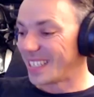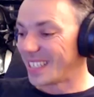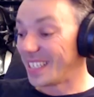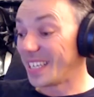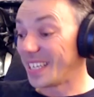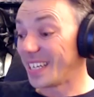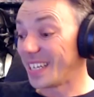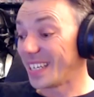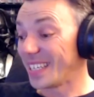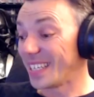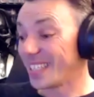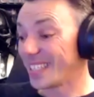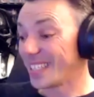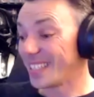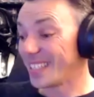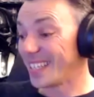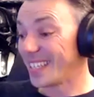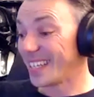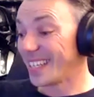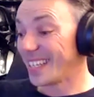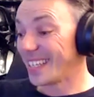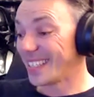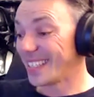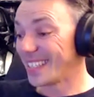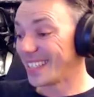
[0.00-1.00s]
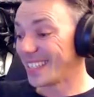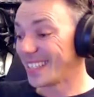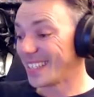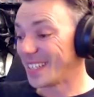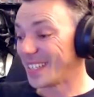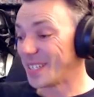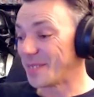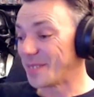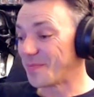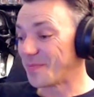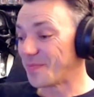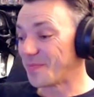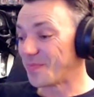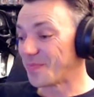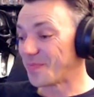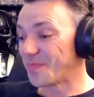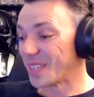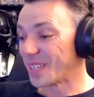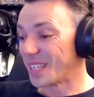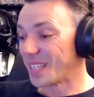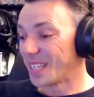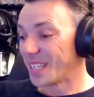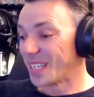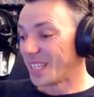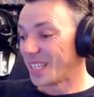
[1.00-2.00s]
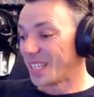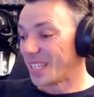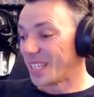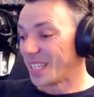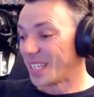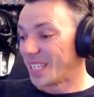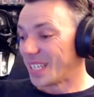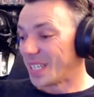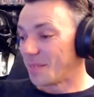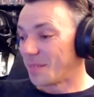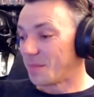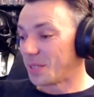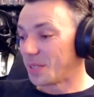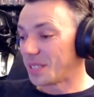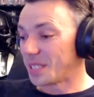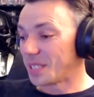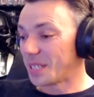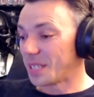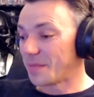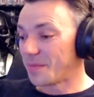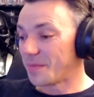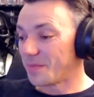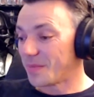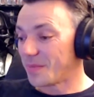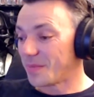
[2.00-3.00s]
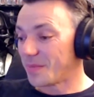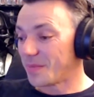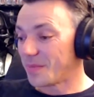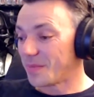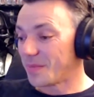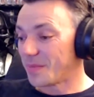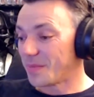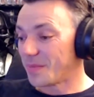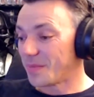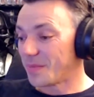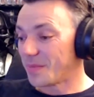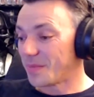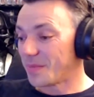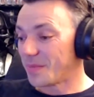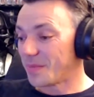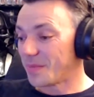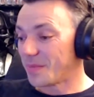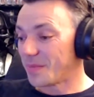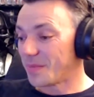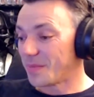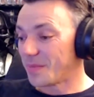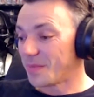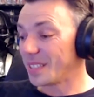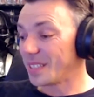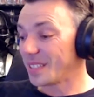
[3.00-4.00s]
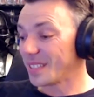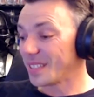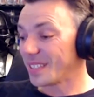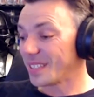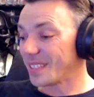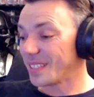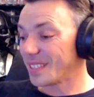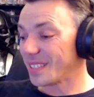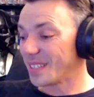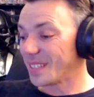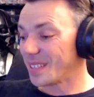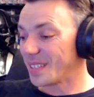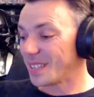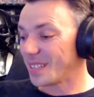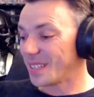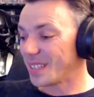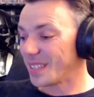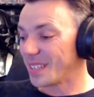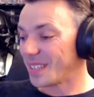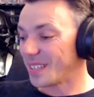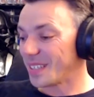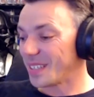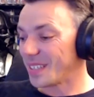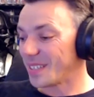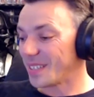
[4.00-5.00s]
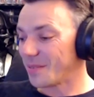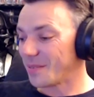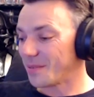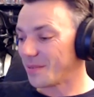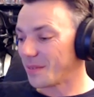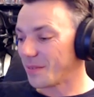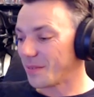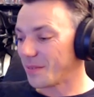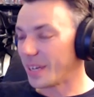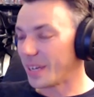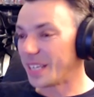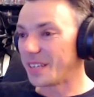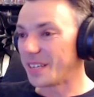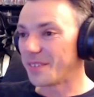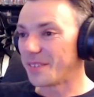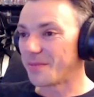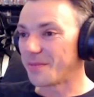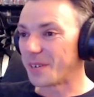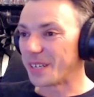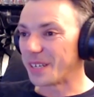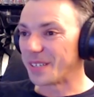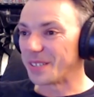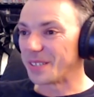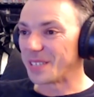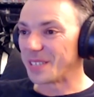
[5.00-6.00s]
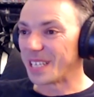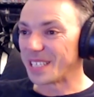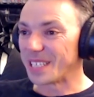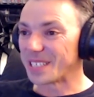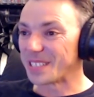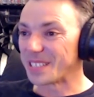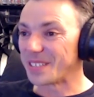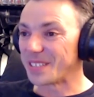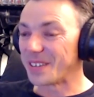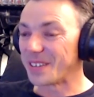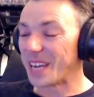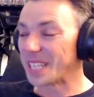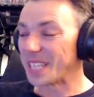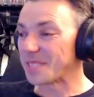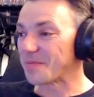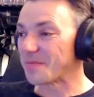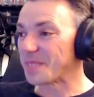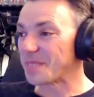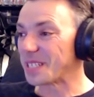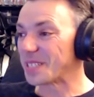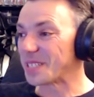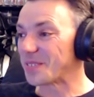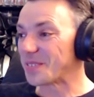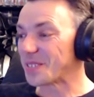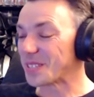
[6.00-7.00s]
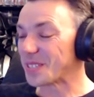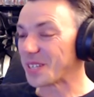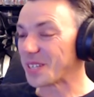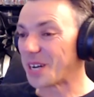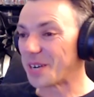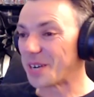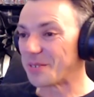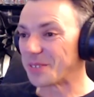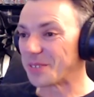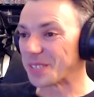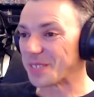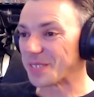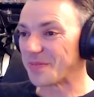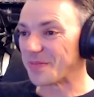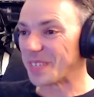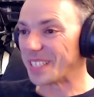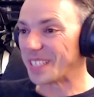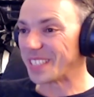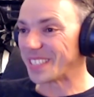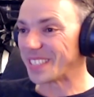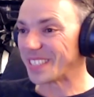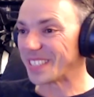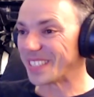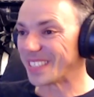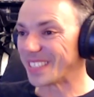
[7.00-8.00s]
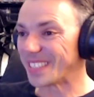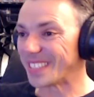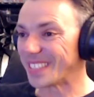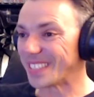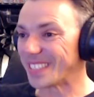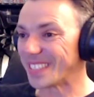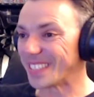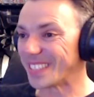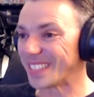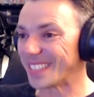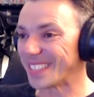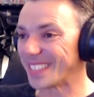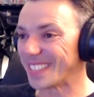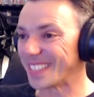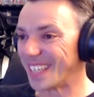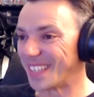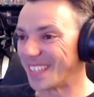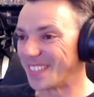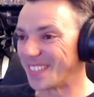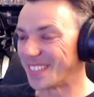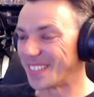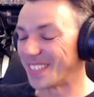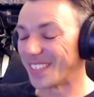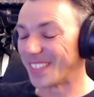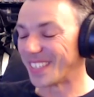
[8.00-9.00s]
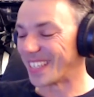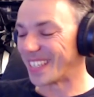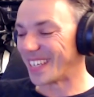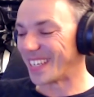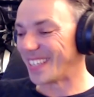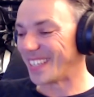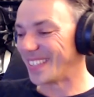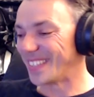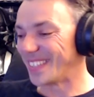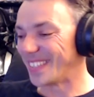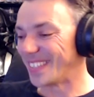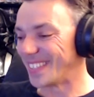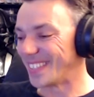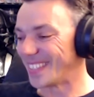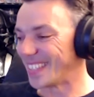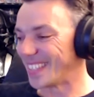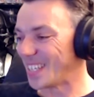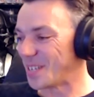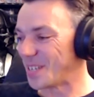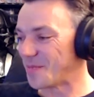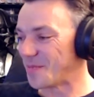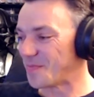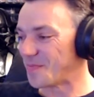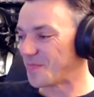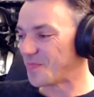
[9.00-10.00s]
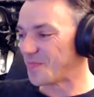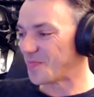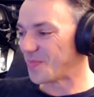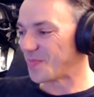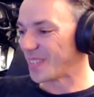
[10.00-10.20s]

yeah, yeah. Um, but um, yeah, so I mean, for anyone who's listening who hasn't been to a Star Wars convention, you know you got to go um, yeah